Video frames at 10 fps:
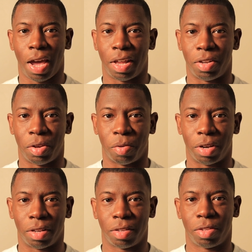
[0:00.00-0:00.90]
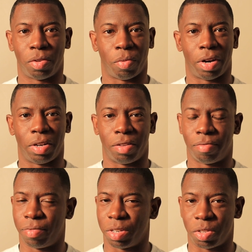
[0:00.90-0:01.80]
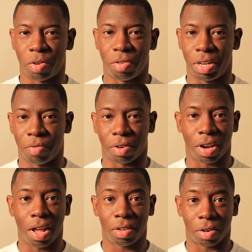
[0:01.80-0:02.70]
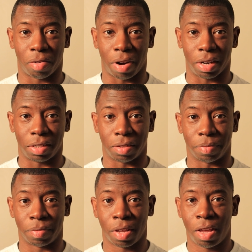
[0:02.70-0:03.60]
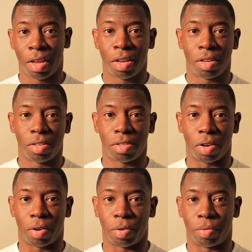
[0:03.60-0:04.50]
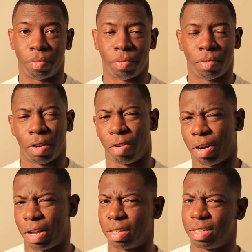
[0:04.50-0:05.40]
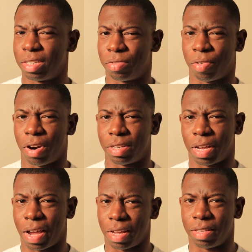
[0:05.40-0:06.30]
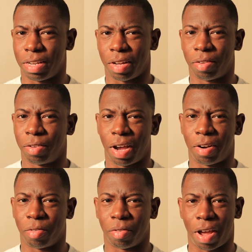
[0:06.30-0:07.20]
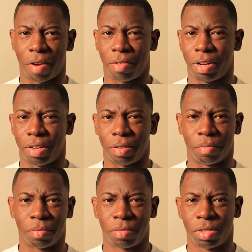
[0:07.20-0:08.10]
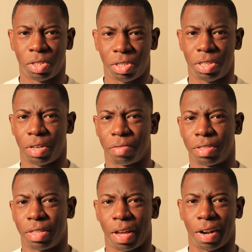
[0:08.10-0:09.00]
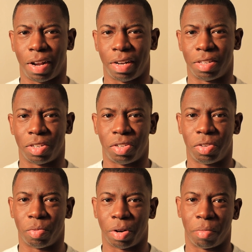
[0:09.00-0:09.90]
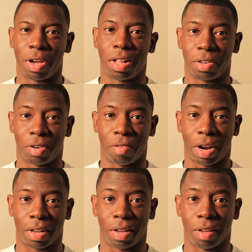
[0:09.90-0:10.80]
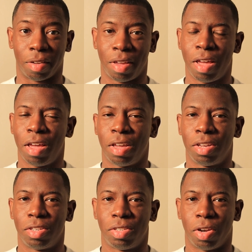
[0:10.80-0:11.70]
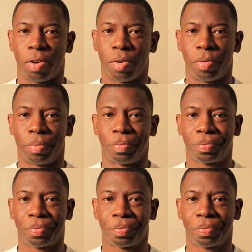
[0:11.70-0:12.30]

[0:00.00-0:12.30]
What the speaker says: and do it to where there's no need for color correction. So, or at least as far as I can tell, I don't have any shifts that I need to do when I'm color correcting. So,